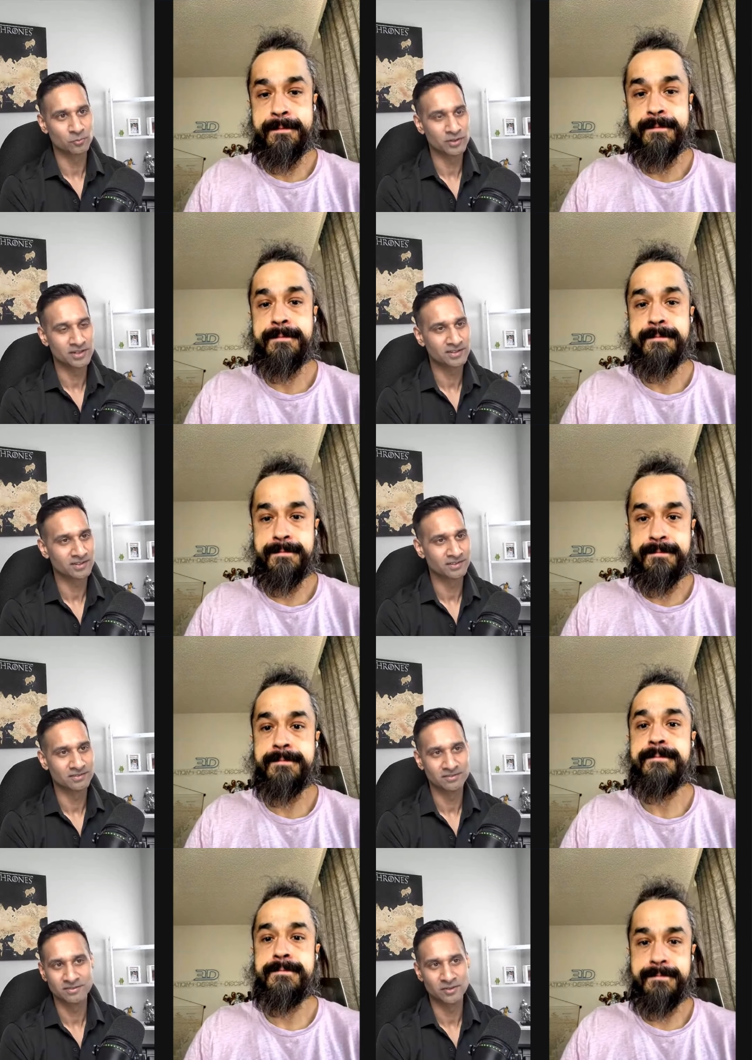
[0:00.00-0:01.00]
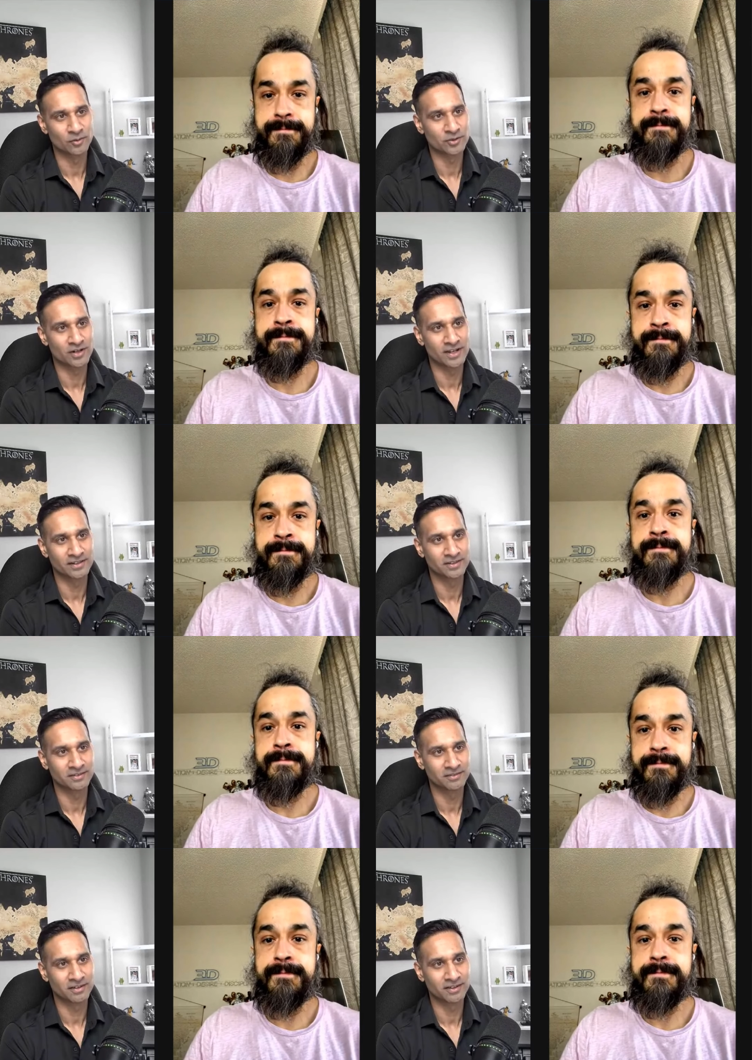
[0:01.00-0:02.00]
Speaker 1: week and you know you're at a,
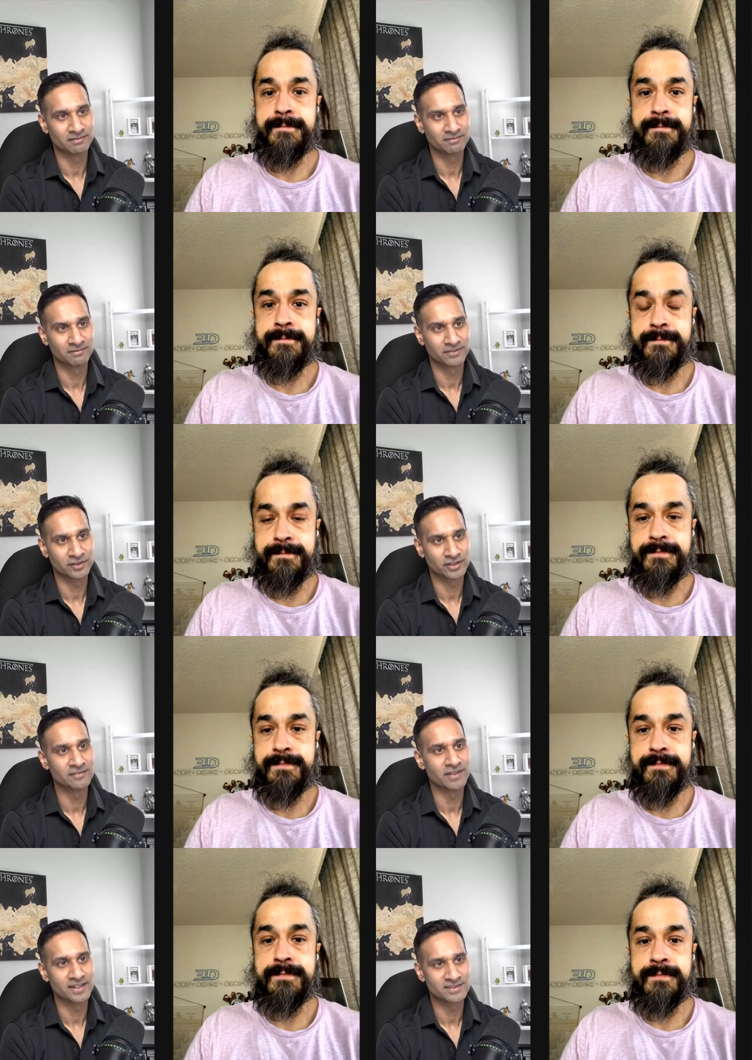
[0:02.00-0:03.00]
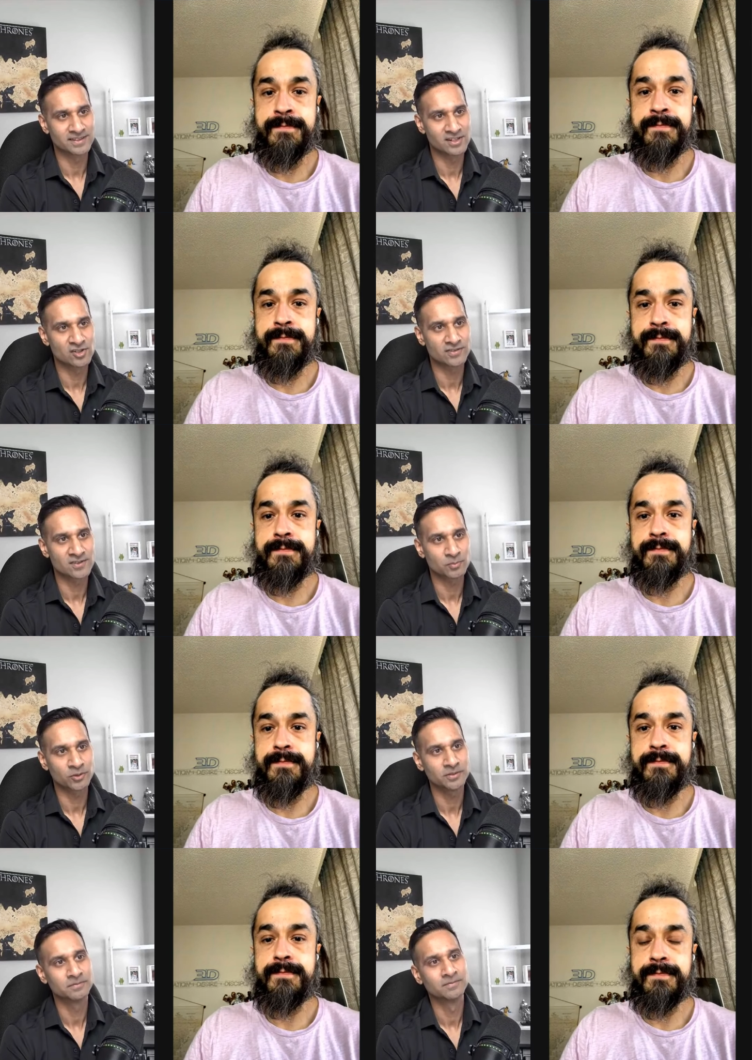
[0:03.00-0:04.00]
a very advanced stage at this
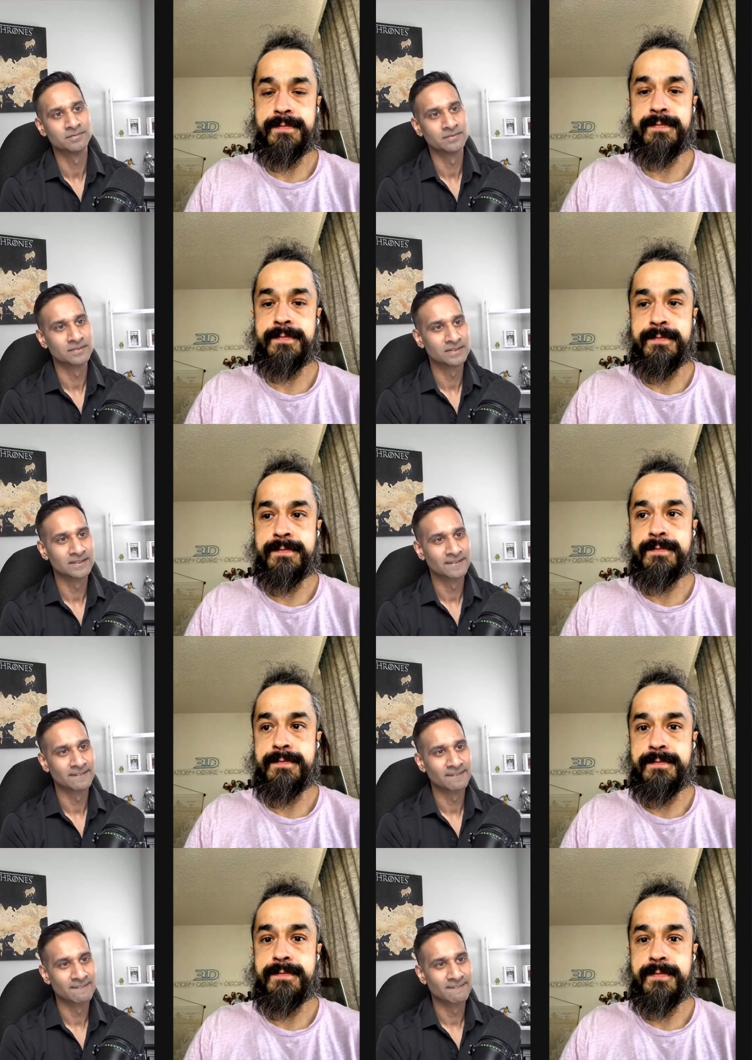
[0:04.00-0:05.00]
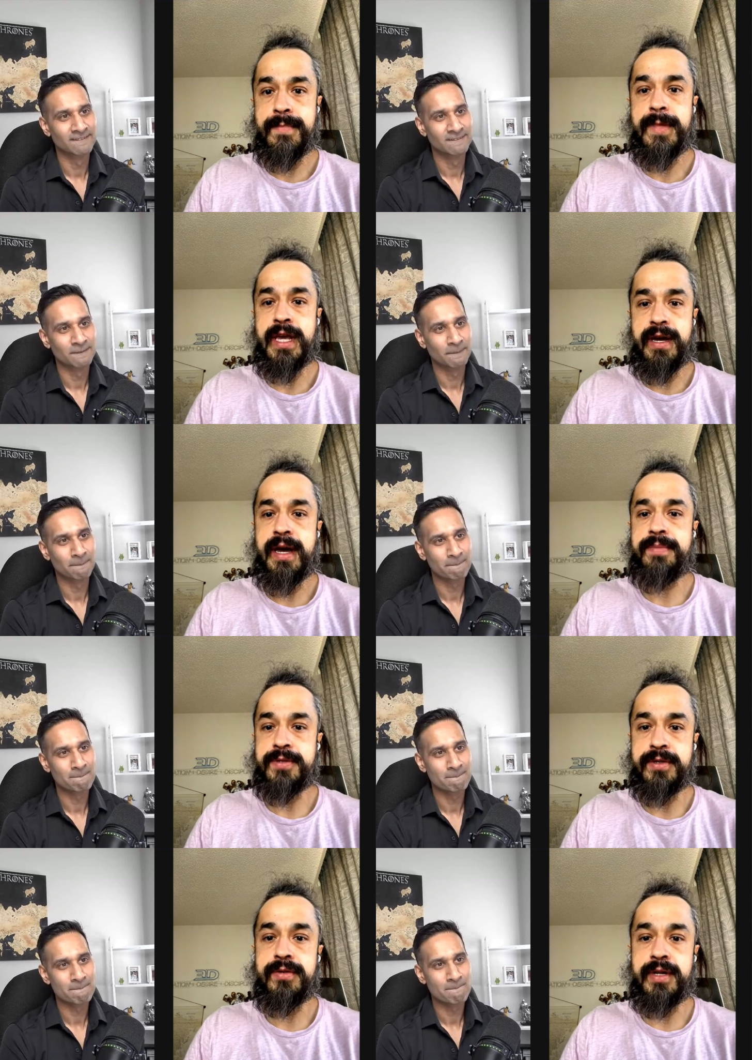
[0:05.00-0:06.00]
point
Speaker 2: yeah
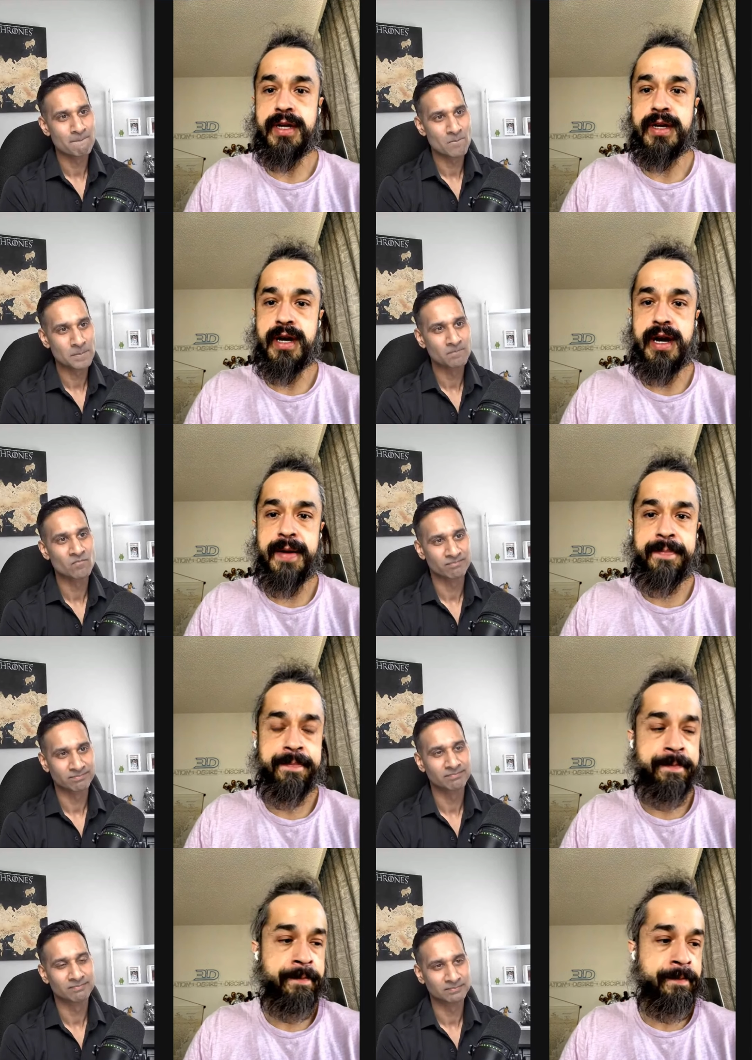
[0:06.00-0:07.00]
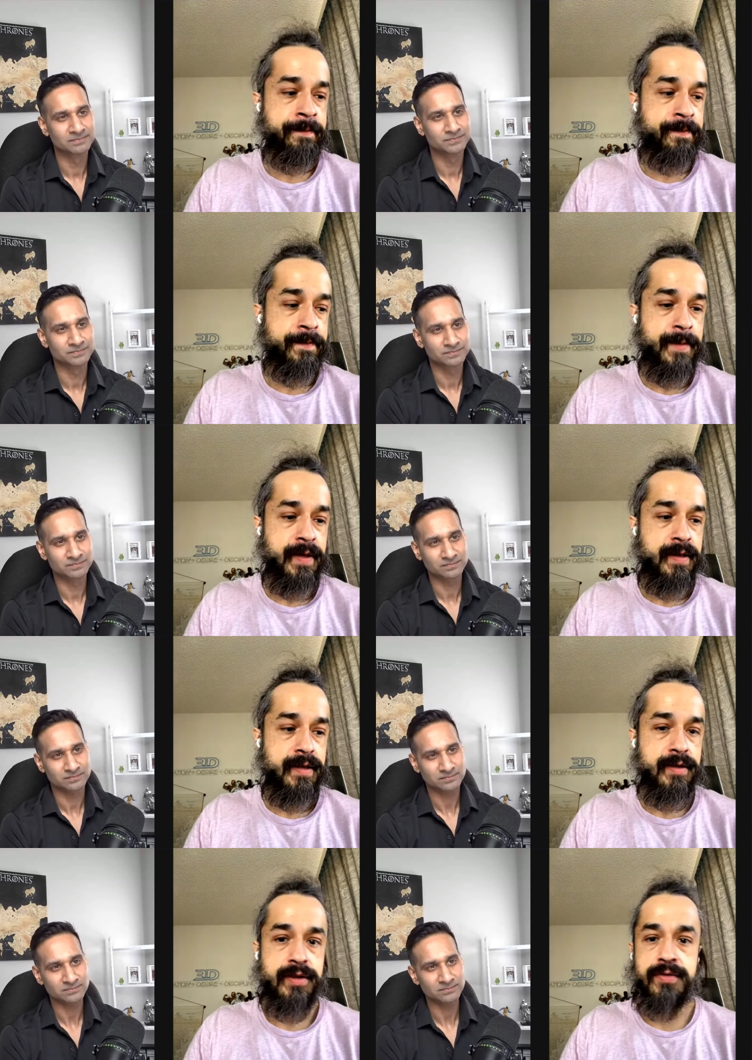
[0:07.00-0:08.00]
absolutely um
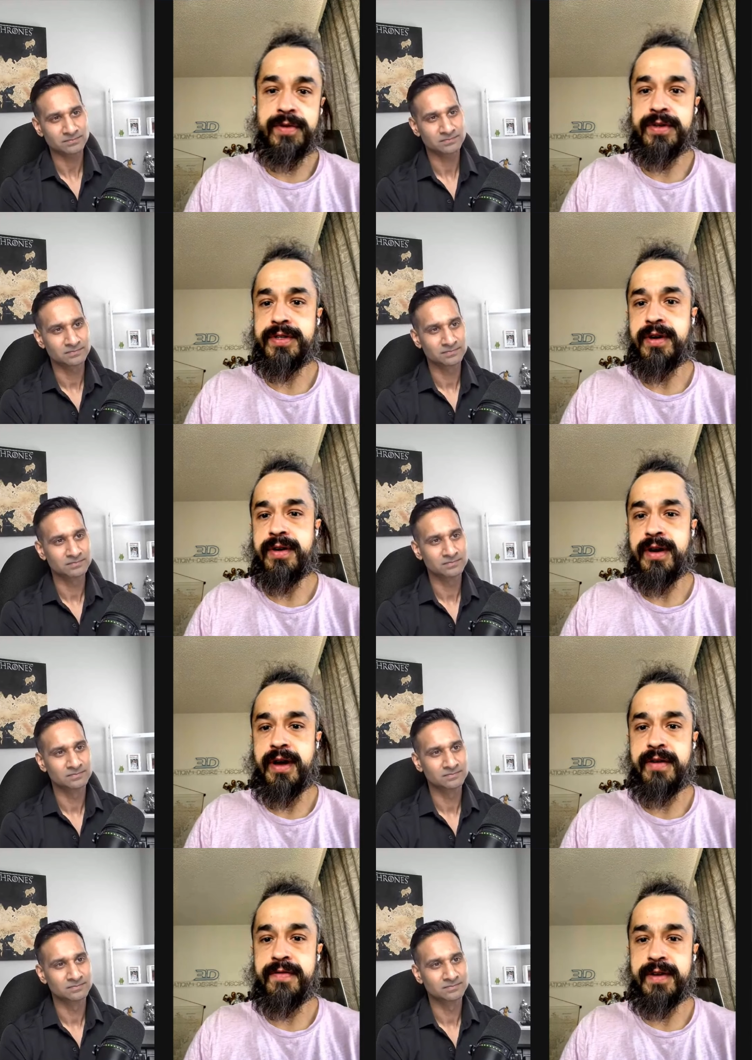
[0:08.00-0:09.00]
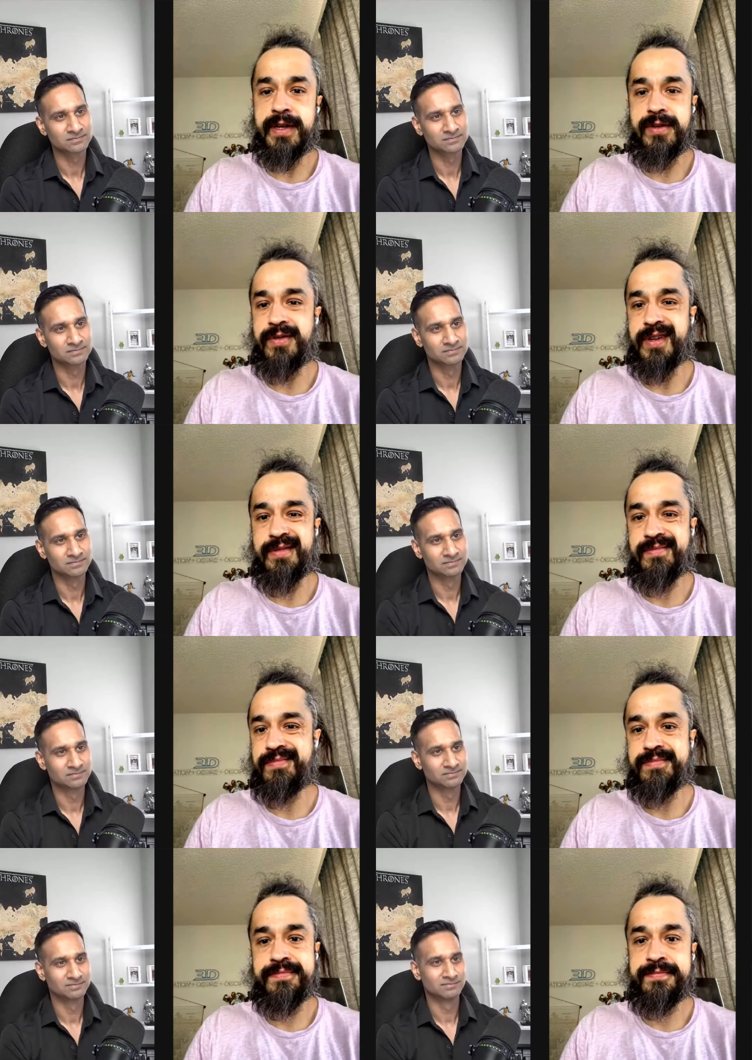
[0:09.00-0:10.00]
you know when you're starting off like you
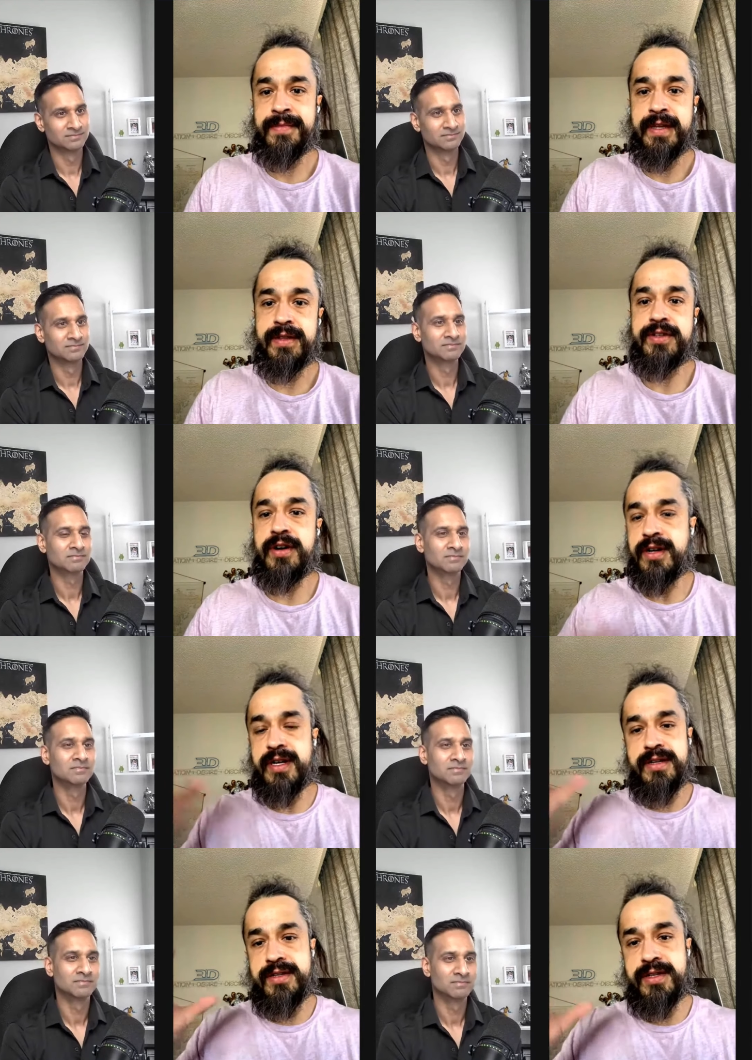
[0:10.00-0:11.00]
can the target is